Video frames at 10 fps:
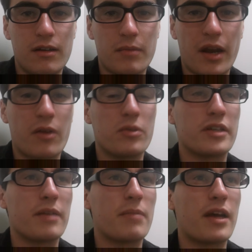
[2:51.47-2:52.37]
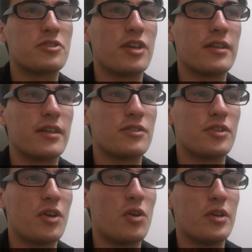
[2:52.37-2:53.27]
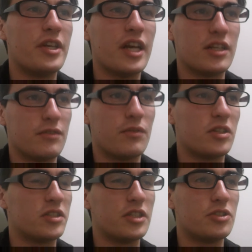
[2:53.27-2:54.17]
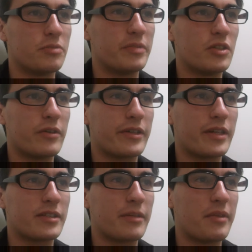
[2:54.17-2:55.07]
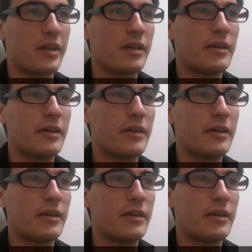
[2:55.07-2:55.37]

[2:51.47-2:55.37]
But I always get backchatted and saying, oh, he has a voice, he should be talking, that type of thing.